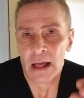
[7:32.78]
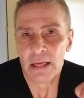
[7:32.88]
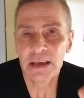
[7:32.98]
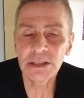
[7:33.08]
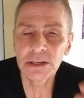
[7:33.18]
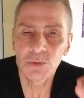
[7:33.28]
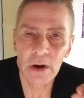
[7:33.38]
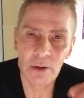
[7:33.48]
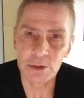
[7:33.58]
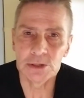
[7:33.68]
this is
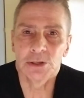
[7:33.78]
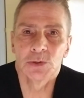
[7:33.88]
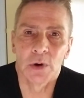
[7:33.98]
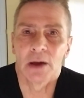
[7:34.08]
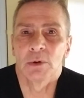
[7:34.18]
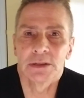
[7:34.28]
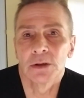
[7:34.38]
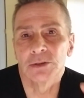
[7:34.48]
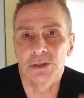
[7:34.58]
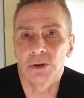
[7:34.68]
what I would do when I went to
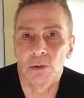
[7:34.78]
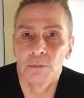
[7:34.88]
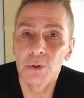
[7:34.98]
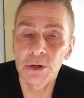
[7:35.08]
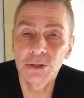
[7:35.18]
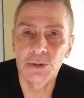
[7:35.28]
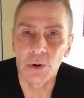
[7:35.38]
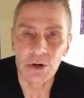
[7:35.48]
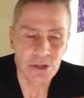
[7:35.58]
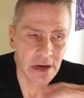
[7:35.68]
those adult
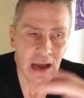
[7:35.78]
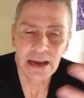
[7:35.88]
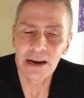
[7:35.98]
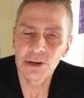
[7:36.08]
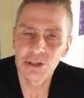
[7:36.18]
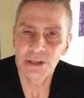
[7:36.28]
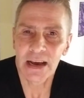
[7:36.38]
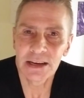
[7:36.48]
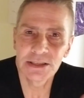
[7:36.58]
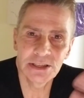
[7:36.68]
bookstores. And I
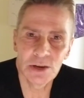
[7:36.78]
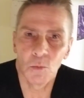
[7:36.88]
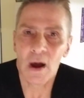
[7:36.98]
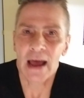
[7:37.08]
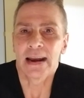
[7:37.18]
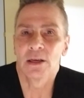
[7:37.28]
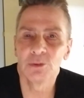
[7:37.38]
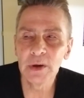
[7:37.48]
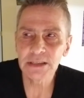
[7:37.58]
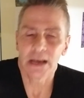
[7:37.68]
could see why. Now,
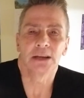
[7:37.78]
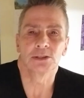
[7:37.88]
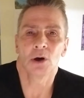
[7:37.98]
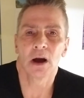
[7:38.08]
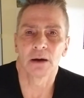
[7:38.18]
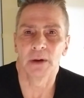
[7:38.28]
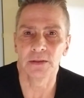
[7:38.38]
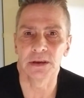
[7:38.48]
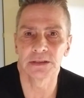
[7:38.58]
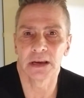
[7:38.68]
the reason I could talk
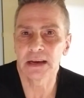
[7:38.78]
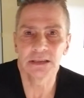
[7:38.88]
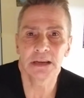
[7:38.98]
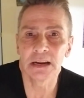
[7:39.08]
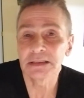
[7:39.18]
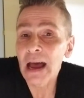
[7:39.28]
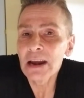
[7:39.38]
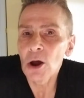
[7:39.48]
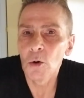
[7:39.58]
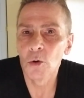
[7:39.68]
about this, like I said, is I
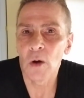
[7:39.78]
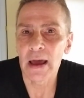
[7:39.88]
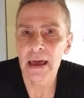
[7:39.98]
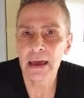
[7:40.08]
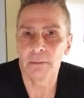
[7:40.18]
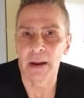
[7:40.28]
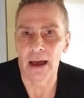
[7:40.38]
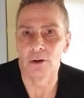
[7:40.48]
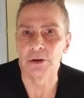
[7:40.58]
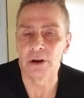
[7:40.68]
know who I am
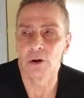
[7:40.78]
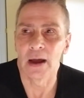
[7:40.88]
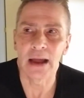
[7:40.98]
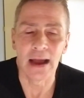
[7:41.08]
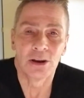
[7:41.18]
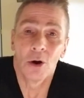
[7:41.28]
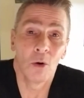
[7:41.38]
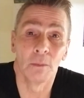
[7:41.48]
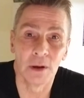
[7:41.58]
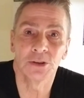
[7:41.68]
now. I
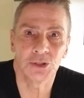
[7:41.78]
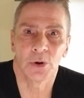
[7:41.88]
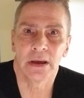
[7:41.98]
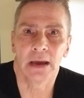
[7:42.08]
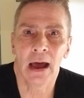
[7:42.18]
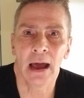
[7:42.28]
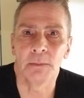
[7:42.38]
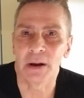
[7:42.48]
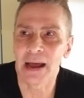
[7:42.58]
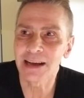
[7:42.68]
know I'm a straight guy,
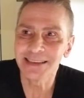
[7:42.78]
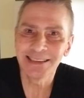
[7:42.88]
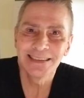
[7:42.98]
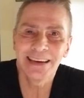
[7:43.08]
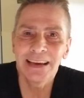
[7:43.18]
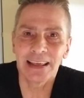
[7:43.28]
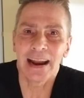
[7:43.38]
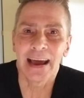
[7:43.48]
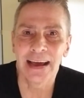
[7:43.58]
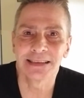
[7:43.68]
but I could see that
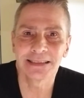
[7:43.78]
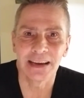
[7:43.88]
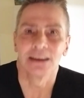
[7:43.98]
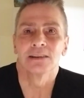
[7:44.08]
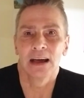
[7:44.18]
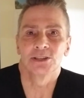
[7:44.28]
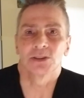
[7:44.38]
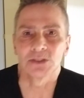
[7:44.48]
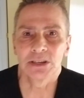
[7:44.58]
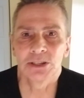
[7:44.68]
I had
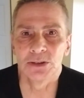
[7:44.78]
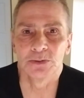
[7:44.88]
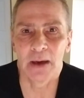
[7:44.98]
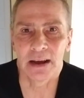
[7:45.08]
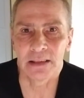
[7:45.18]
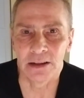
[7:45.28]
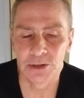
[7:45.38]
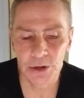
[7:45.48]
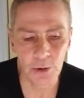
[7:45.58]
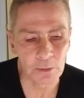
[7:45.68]
psychological issues back then
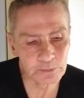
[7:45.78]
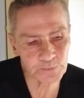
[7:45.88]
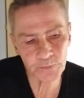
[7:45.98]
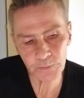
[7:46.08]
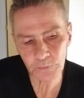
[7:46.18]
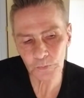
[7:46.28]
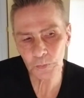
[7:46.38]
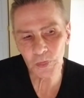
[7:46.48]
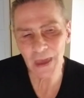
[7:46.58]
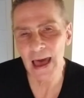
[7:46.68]
too,
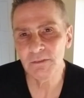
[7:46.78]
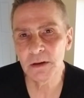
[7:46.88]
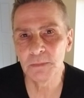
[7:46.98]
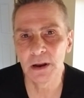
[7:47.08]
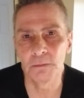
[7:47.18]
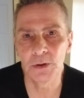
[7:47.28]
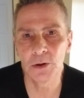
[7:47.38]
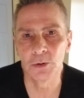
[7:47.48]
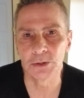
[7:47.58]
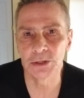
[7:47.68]
having been
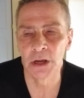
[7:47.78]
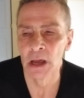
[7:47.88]
abused.